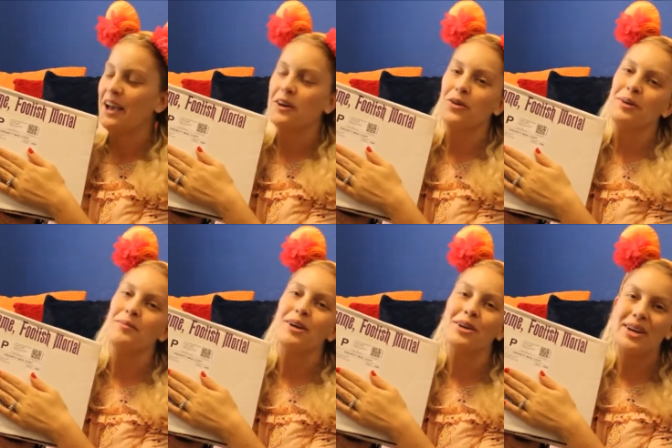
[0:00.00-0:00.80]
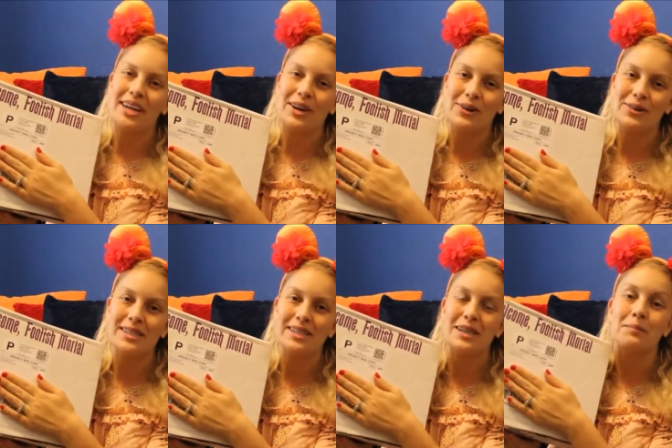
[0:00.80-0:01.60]
Grim Grinning
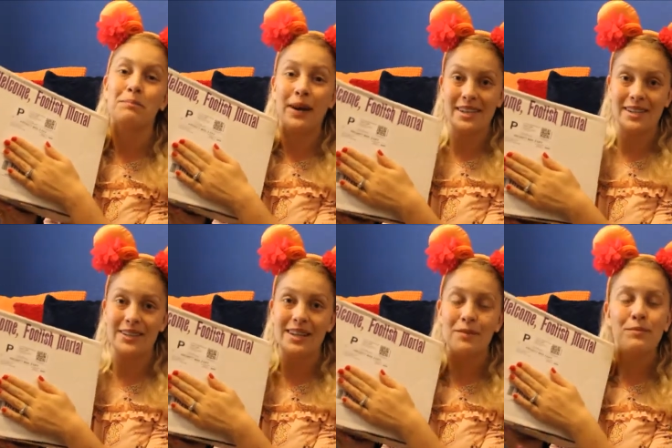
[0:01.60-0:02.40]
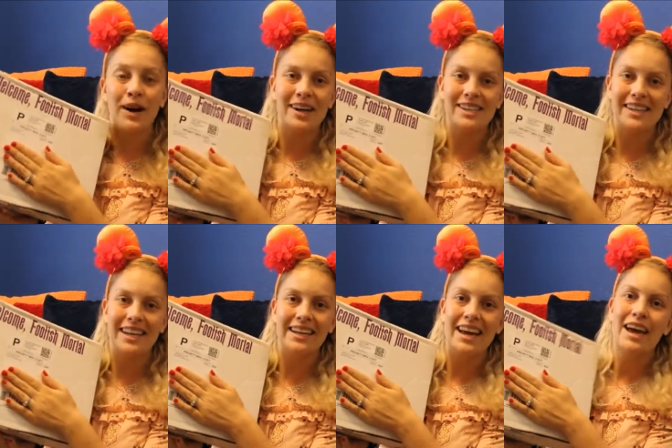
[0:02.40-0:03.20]
Ghost bundle
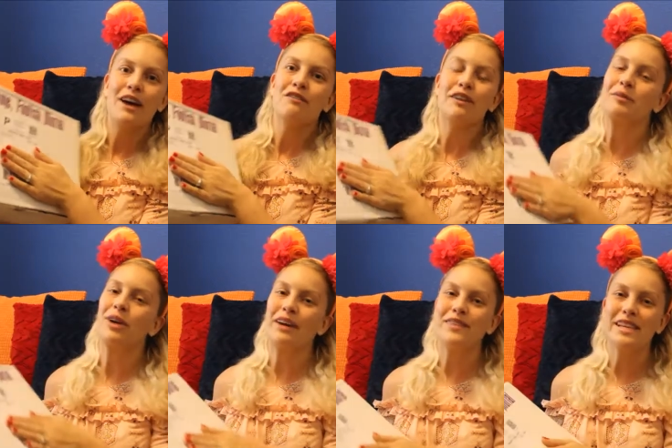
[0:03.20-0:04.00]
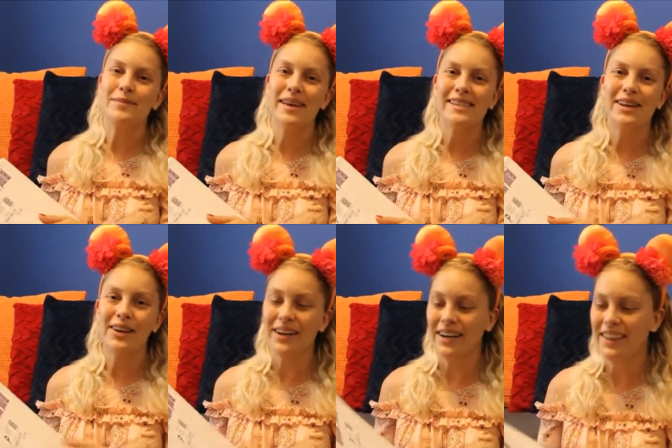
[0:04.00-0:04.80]
unboxing from Craftiest Place on
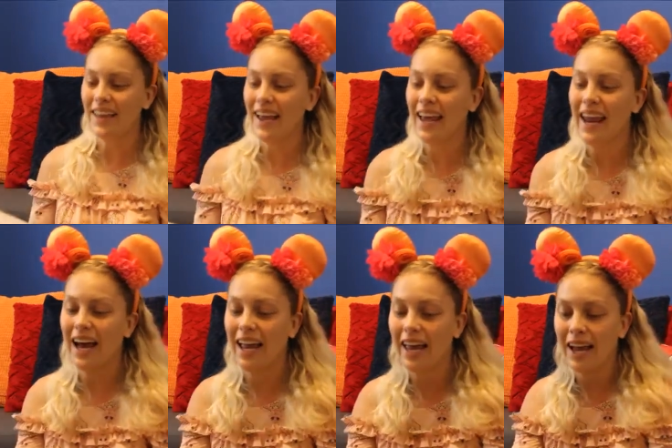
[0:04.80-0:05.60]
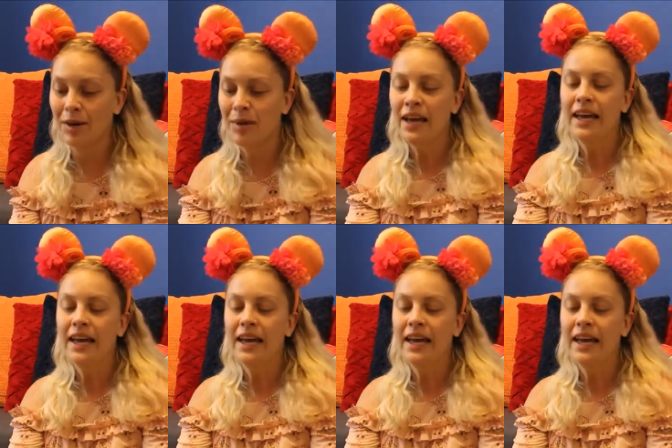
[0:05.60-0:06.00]
Earth and I am